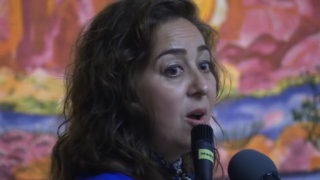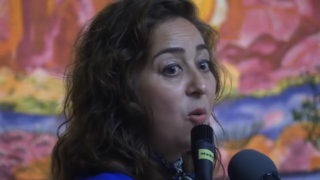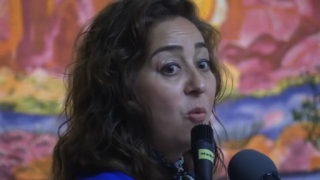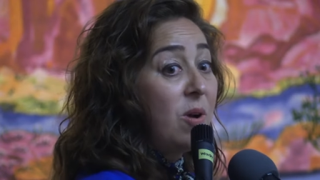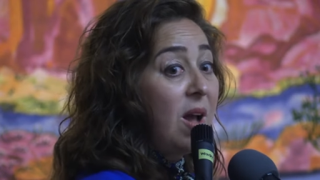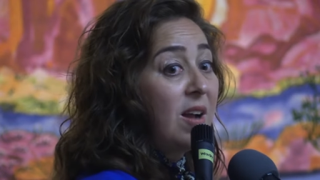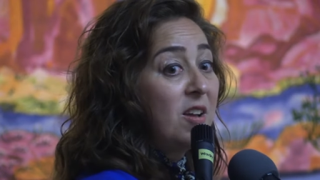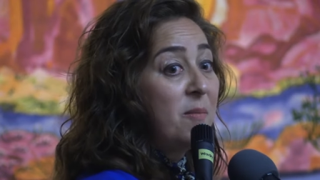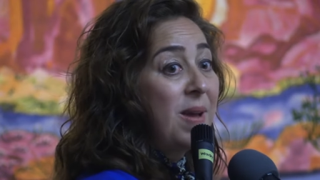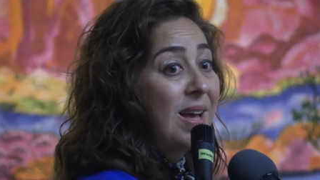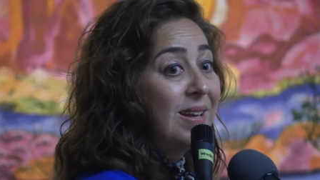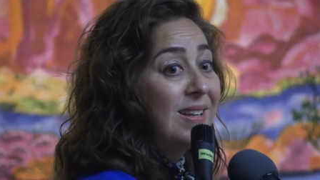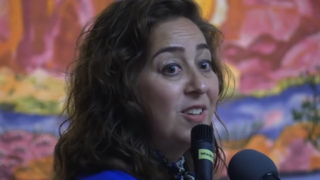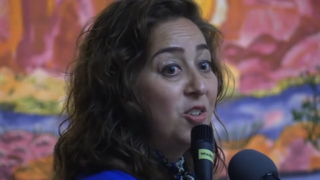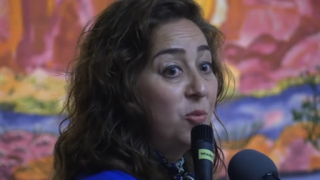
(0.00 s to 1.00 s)
We're not
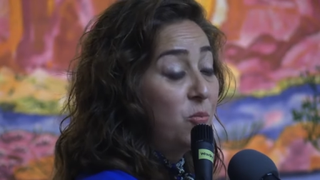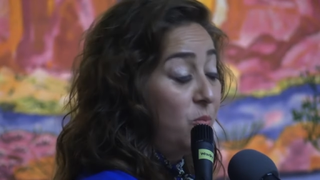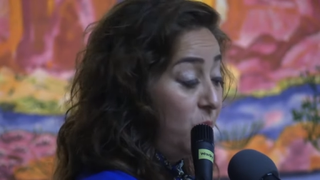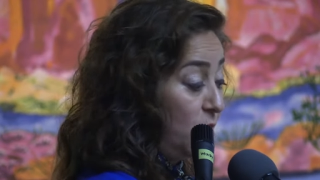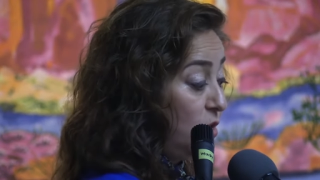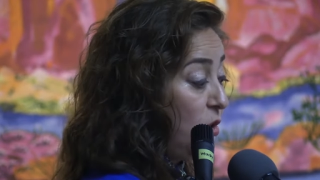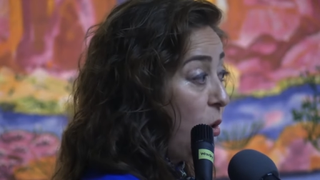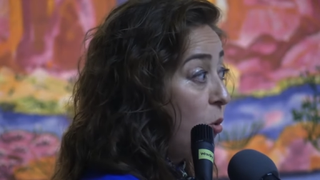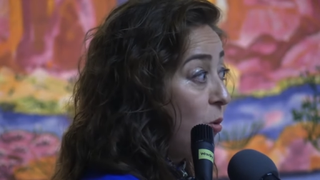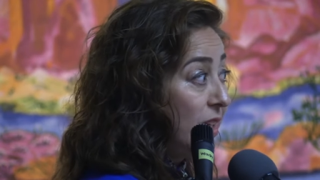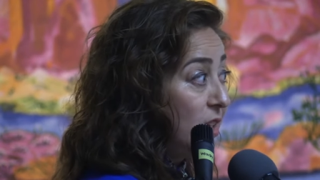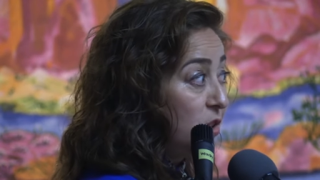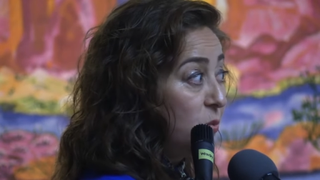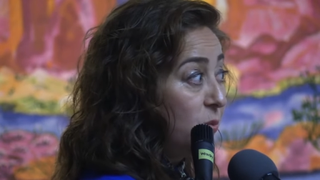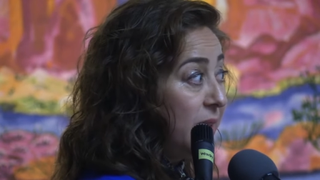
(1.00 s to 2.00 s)
commanded to only
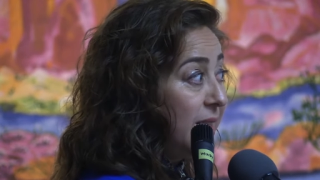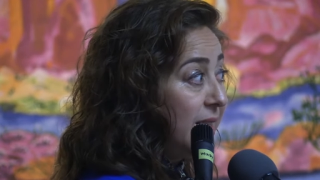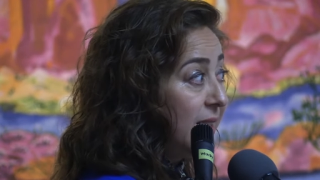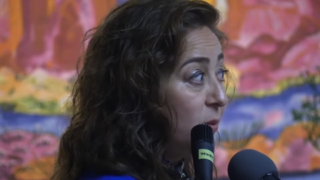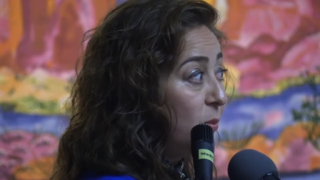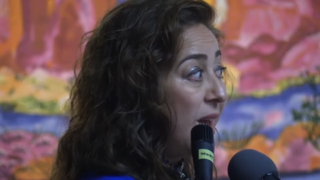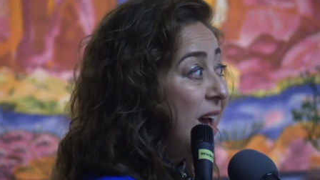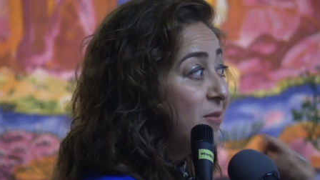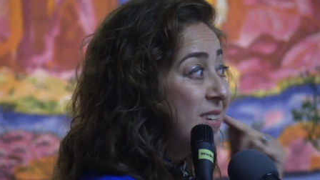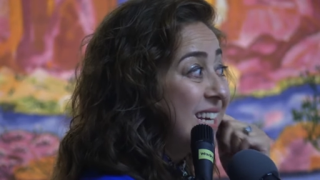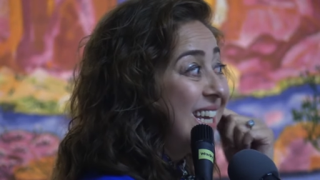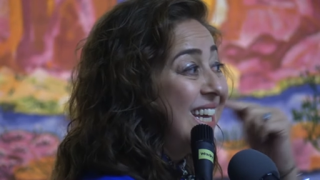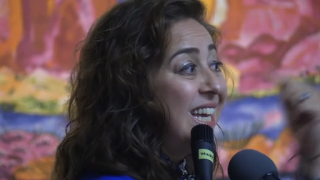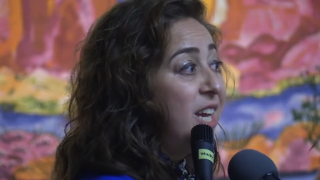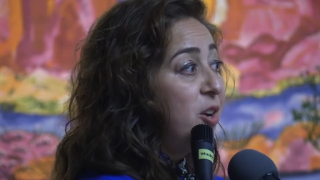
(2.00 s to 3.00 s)
read it. We have to
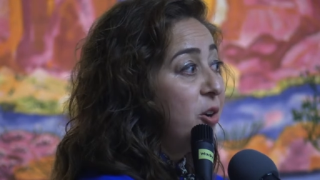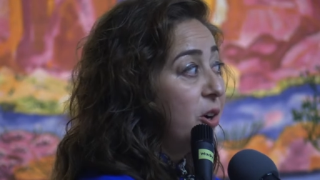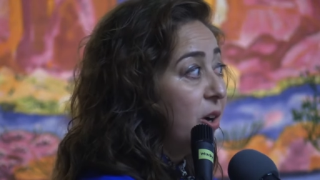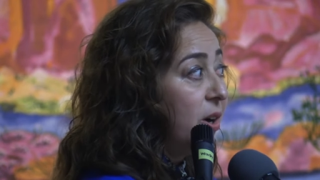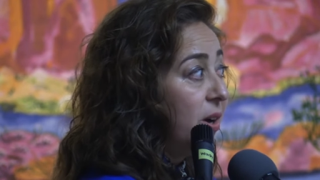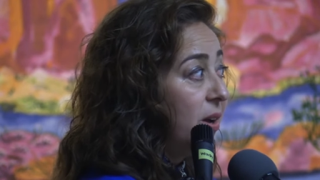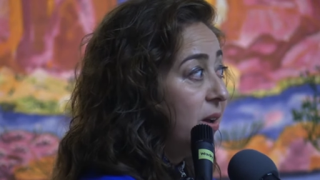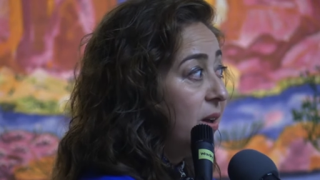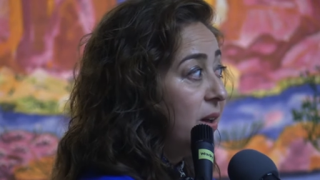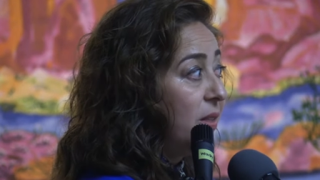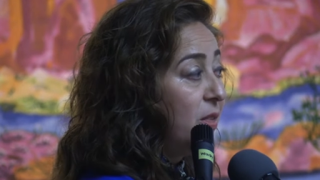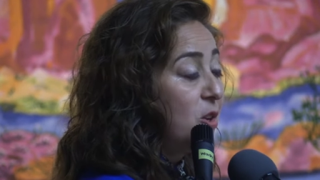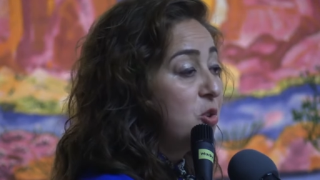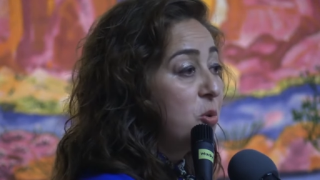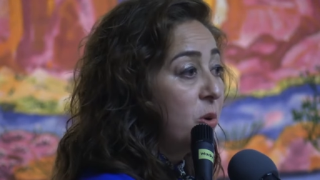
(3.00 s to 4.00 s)
hear
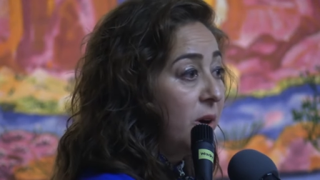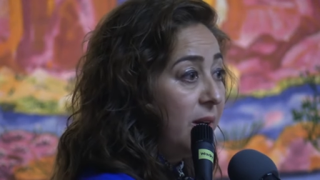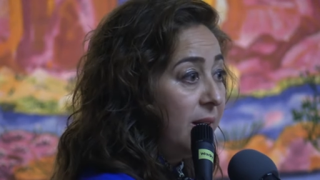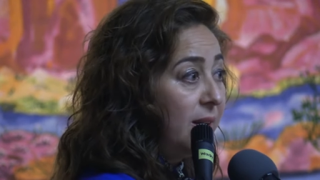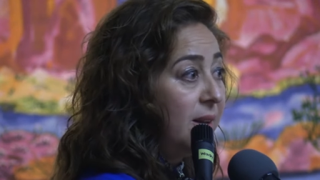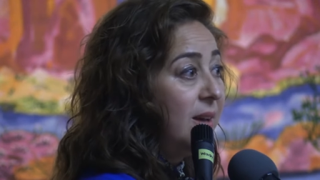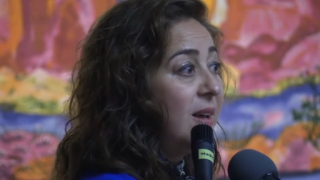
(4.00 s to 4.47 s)
the Torah.